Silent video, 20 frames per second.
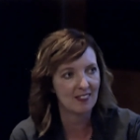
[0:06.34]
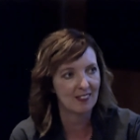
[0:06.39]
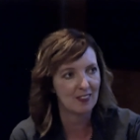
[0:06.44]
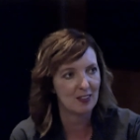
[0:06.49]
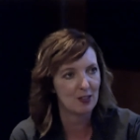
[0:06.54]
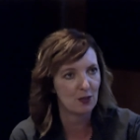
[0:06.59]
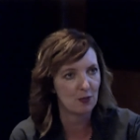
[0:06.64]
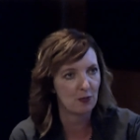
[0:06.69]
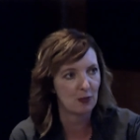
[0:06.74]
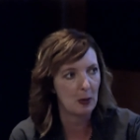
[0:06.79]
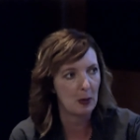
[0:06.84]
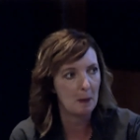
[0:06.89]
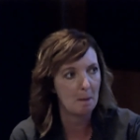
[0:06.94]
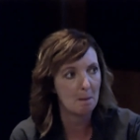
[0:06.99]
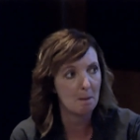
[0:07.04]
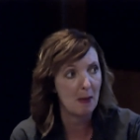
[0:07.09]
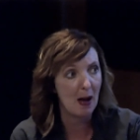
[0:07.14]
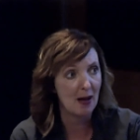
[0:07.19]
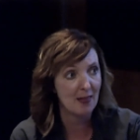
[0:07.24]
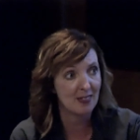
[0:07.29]
and different
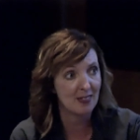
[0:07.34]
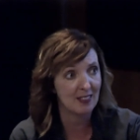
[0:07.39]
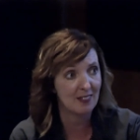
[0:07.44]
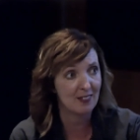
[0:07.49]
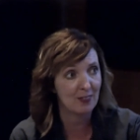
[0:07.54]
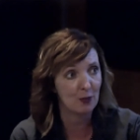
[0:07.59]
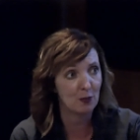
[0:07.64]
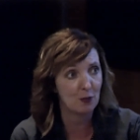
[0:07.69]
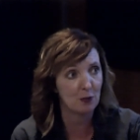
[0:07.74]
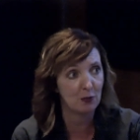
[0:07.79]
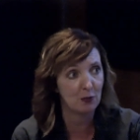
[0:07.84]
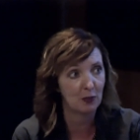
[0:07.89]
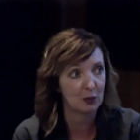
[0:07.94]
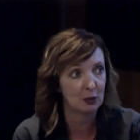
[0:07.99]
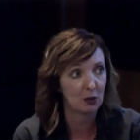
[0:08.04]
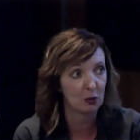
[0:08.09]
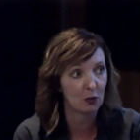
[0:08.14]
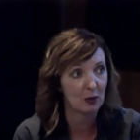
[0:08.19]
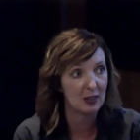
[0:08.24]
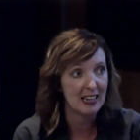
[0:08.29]
methods of
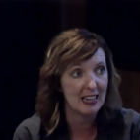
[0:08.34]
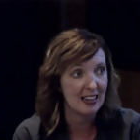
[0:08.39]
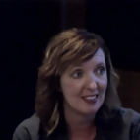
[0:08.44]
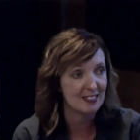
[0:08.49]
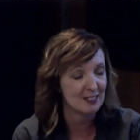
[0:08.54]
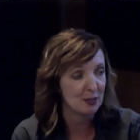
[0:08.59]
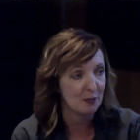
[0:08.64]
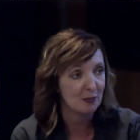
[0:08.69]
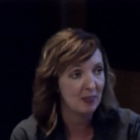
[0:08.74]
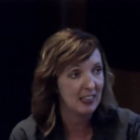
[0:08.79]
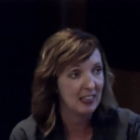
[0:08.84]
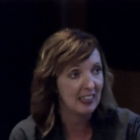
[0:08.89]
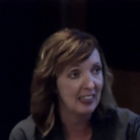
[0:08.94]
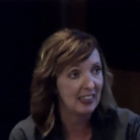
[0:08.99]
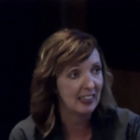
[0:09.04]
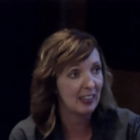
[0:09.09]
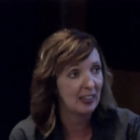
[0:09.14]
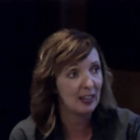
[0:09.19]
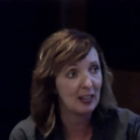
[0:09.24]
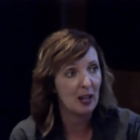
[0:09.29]
creativity.
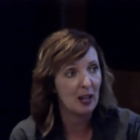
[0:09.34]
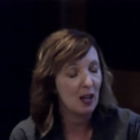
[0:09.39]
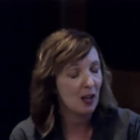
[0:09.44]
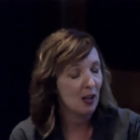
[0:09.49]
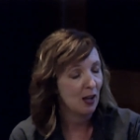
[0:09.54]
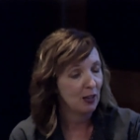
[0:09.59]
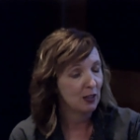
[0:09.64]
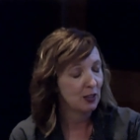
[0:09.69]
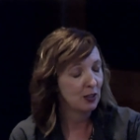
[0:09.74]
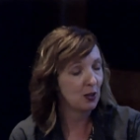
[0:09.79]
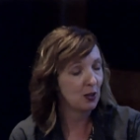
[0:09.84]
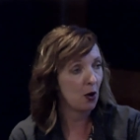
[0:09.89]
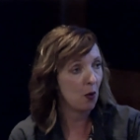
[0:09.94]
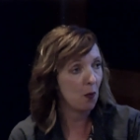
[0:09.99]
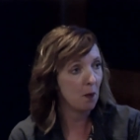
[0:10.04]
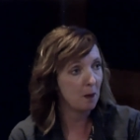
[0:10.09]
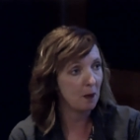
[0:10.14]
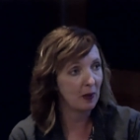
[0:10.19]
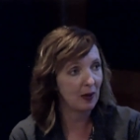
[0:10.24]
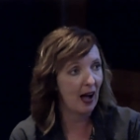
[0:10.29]
And, you know,
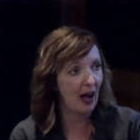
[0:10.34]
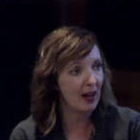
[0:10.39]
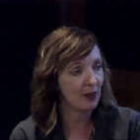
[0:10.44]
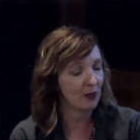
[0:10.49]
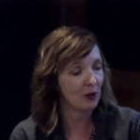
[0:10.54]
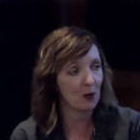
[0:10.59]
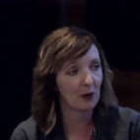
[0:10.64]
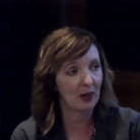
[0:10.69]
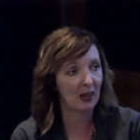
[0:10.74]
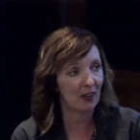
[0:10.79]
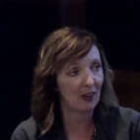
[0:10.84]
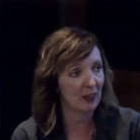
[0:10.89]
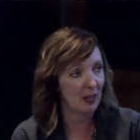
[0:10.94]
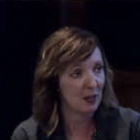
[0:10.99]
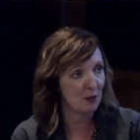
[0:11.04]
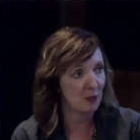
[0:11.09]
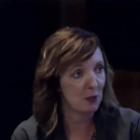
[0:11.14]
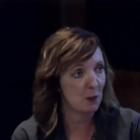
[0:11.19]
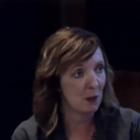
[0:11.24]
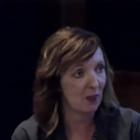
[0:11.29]
I don't know, Caroline, if
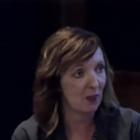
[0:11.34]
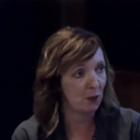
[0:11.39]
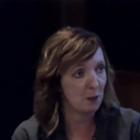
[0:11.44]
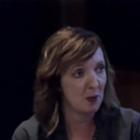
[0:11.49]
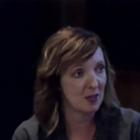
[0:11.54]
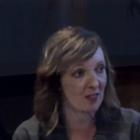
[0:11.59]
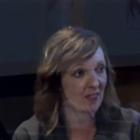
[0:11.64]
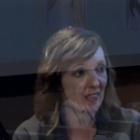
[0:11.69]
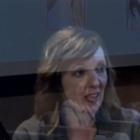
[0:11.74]
you want to speak to that a